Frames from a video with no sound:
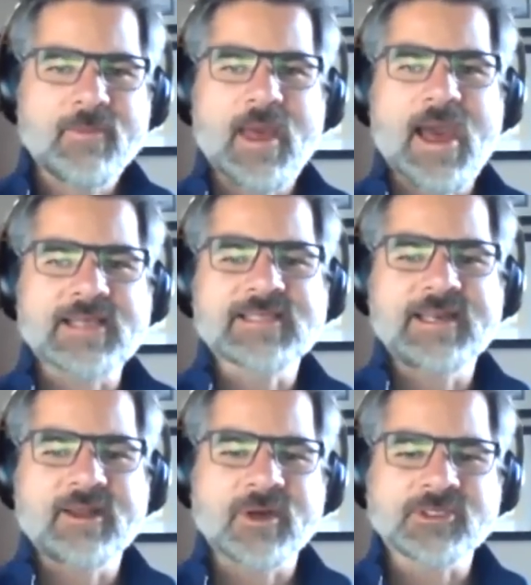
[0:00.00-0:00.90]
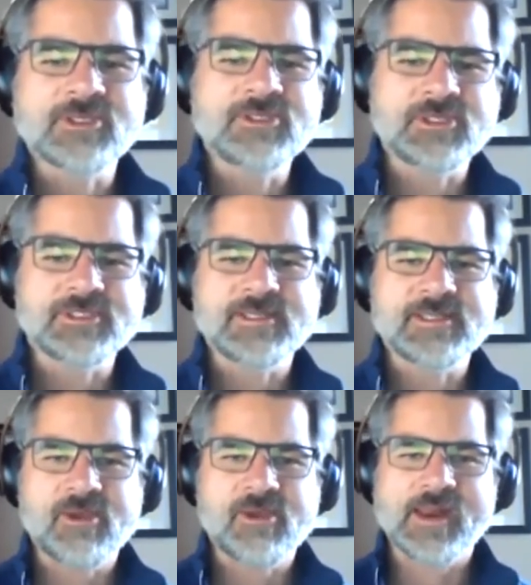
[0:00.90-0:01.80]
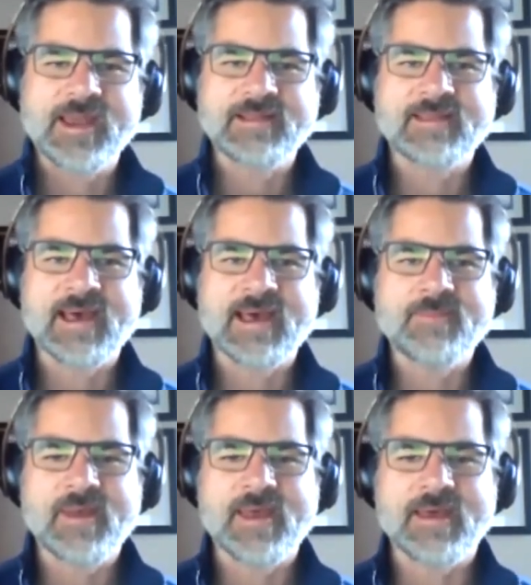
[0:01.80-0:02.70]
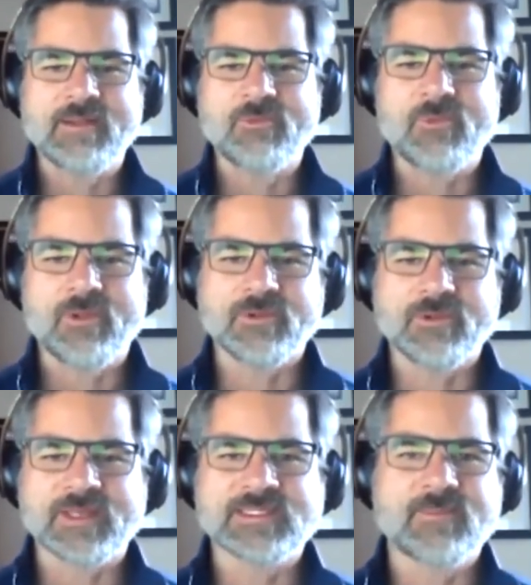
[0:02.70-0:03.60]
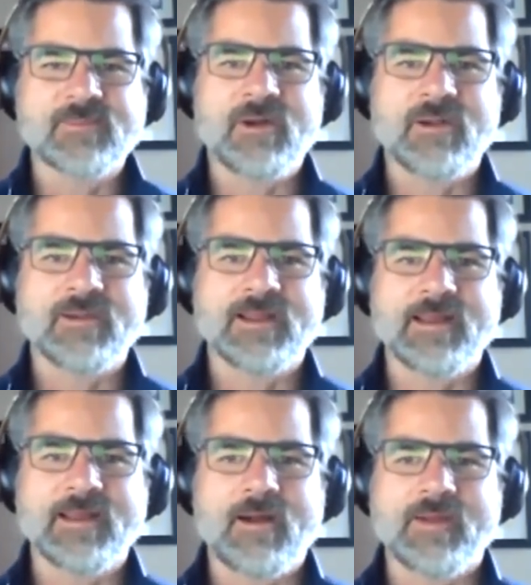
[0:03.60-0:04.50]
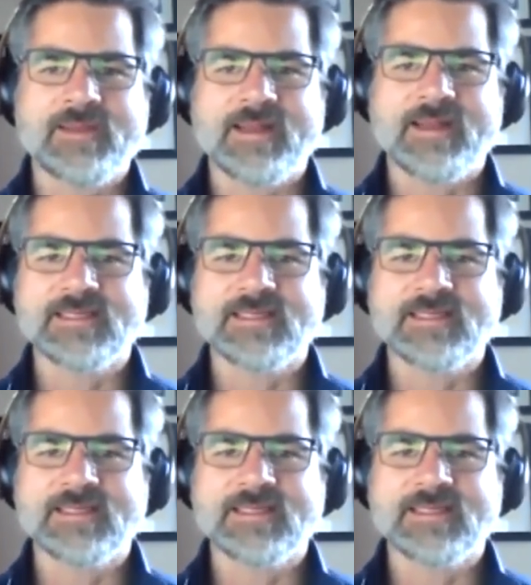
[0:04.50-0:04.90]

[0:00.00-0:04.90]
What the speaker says: ask any questions using the Q&A tab, and we'll address them all at the end of the